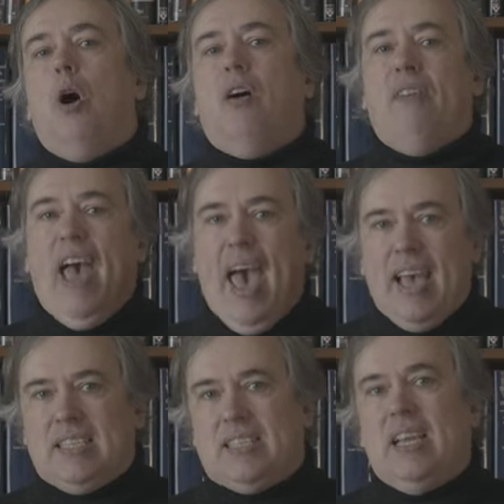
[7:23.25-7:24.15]
of
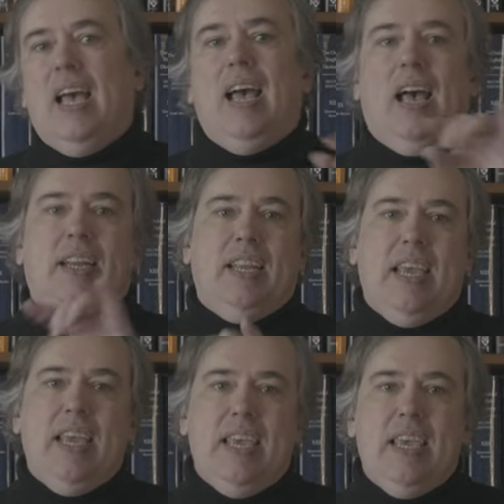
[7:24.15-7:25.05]
S and
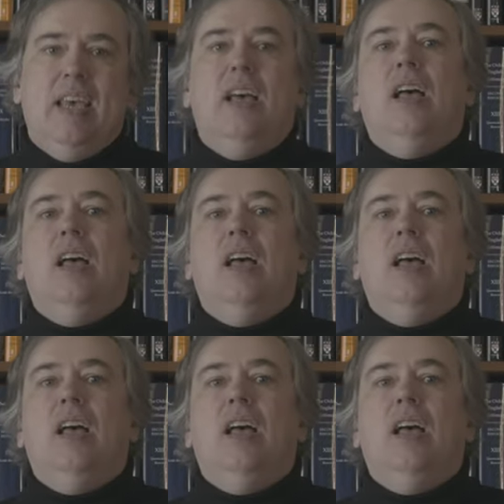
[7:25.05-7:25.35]
E,